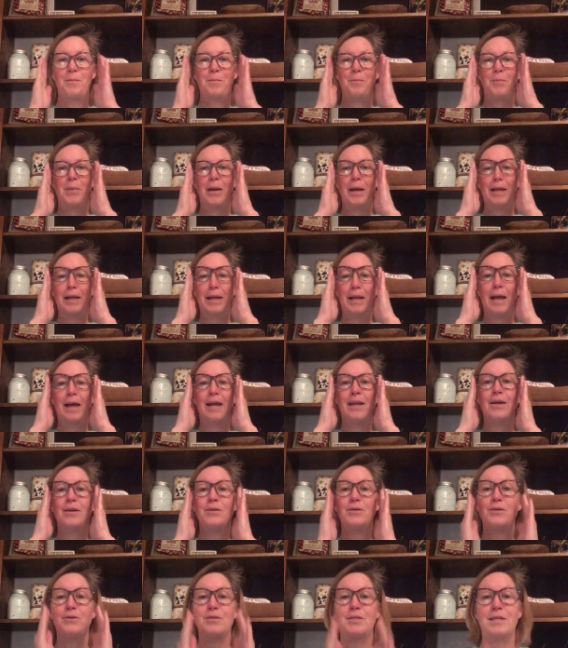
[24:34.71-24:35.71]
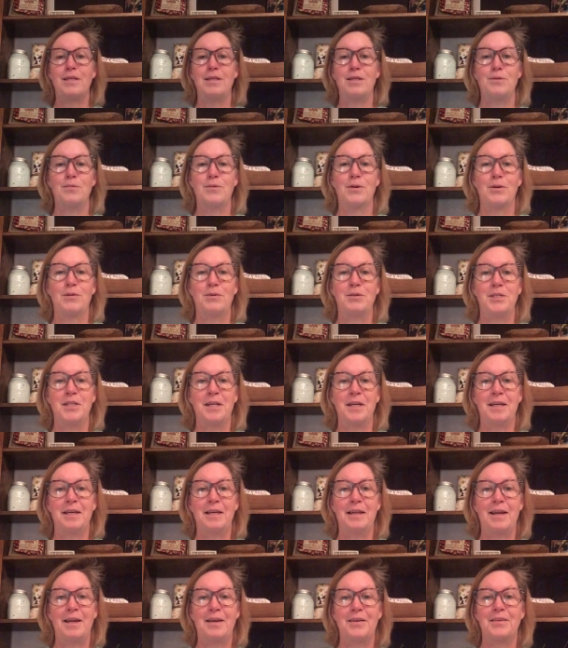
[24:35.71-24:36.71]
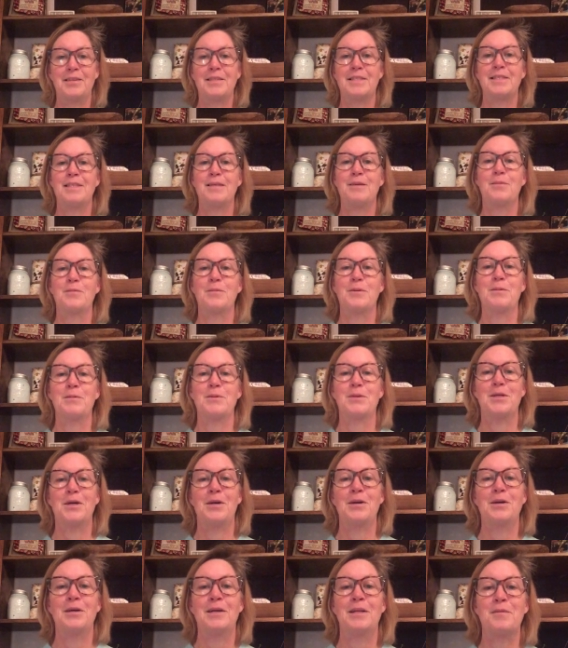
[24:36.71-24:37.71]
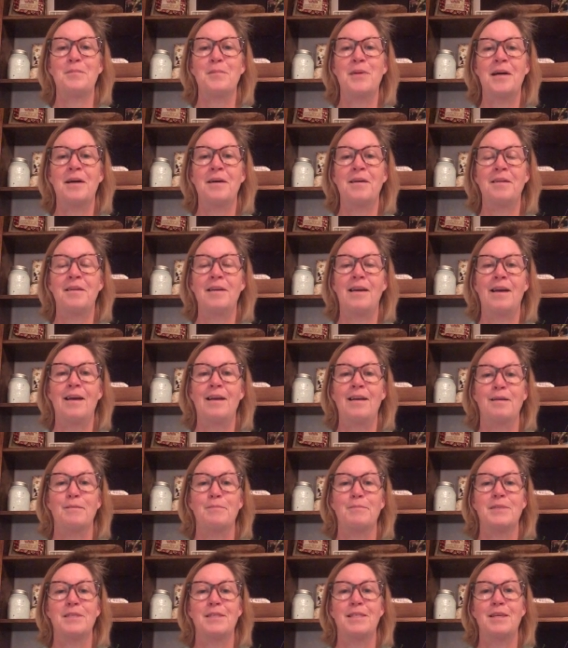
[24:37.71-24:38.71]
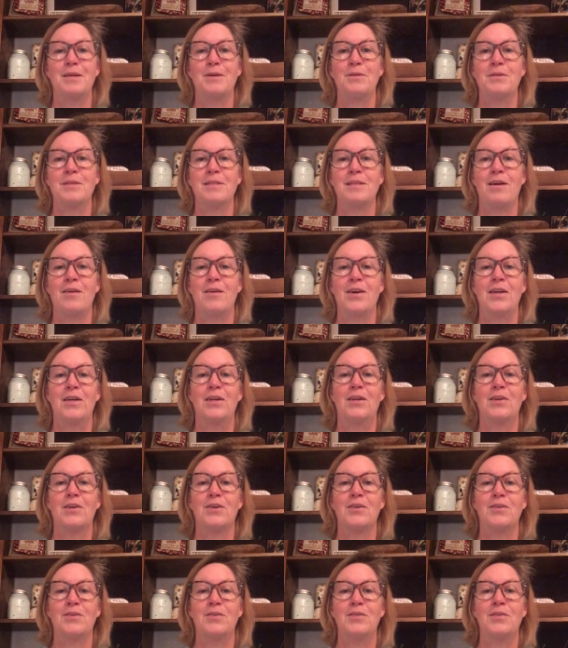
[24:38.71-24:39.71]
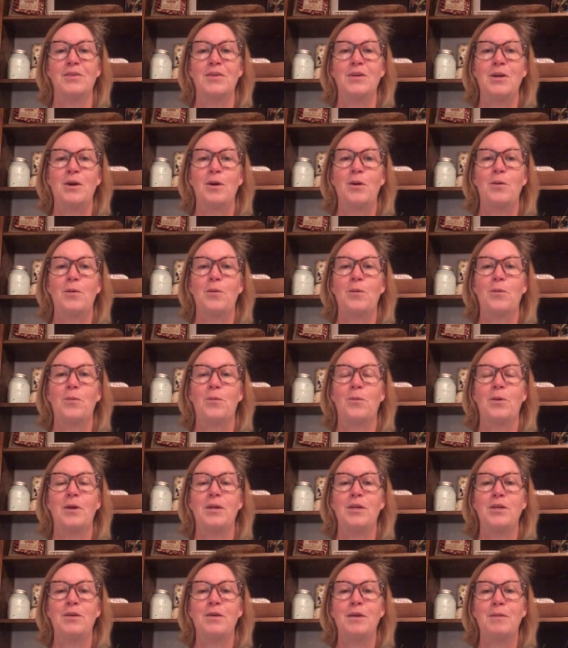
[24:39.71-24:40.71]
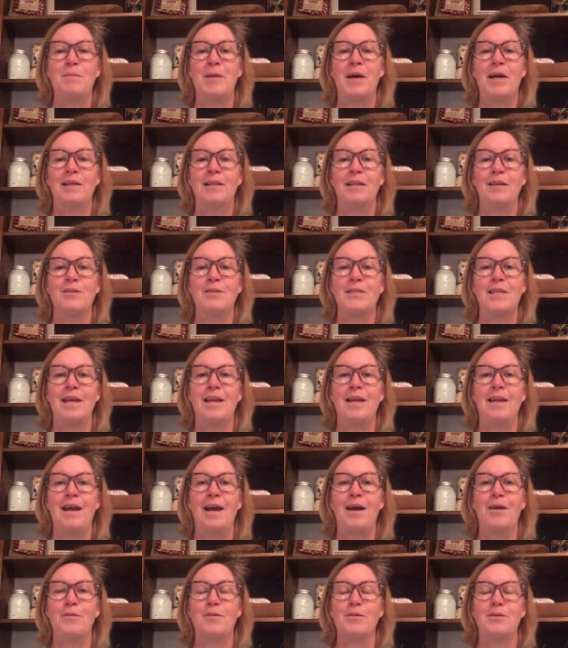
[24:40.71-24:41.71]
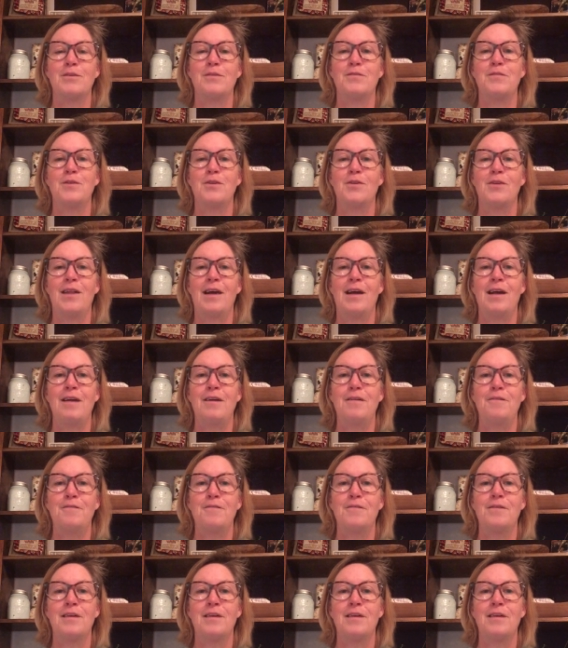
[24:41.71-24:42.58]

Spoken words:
Becky, I know you said you were going to check it out to see what we were talking about. I am so sorry, girl. When you get back those 8 hours of your life,